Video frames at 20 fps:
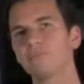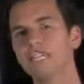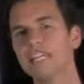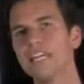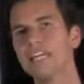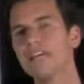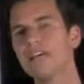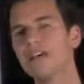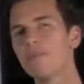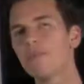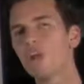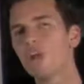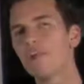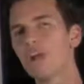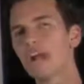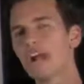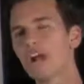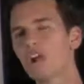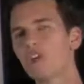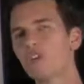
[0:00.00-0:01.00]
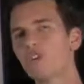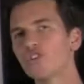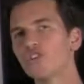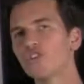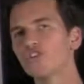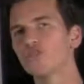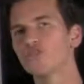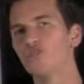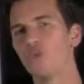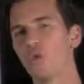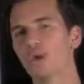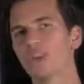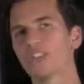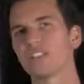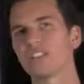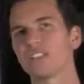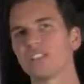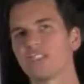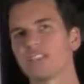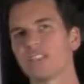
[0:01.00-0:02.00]
In that moment, I heard this
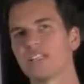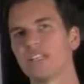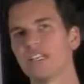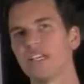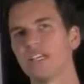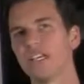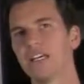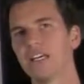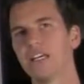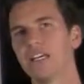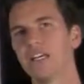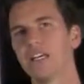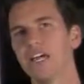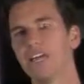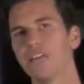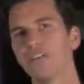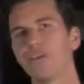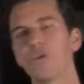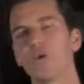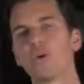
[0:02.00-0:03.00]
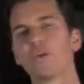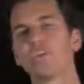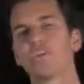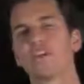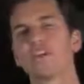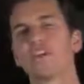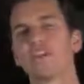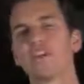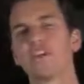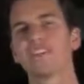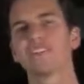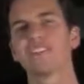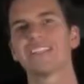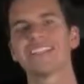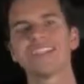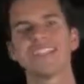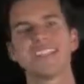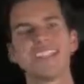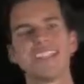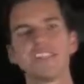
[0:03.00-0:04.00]
voice. And the voice said this:
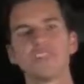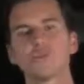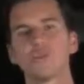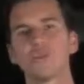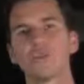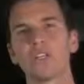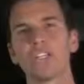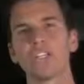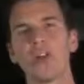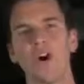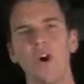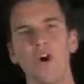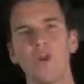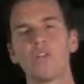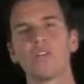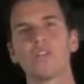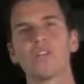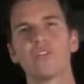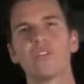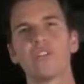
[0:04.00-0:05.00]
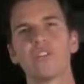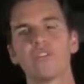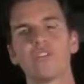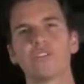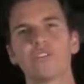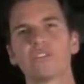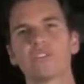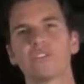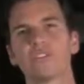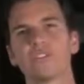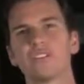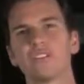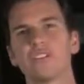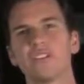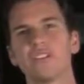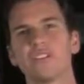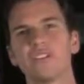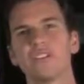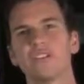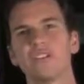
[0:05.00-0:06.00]
is this really all there is
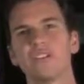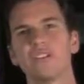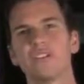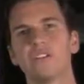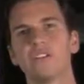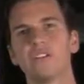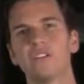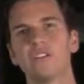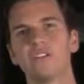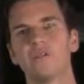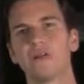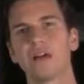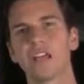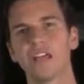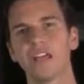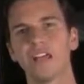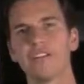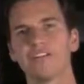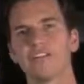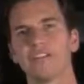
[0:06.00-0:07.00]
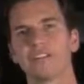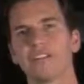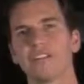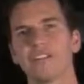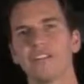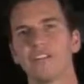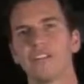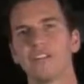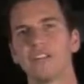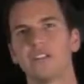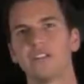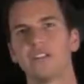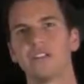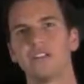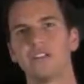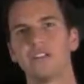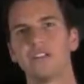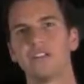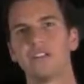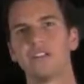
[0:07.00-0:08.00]
to my life?
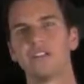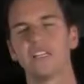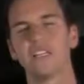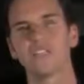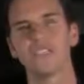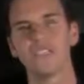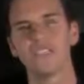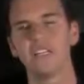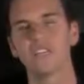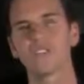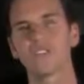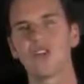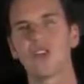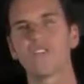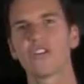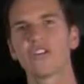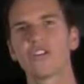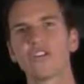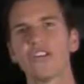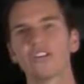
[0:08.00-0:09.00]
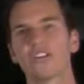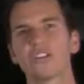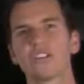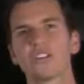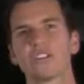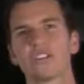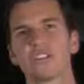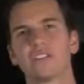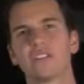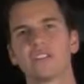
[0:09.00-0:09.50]
Is this all there is?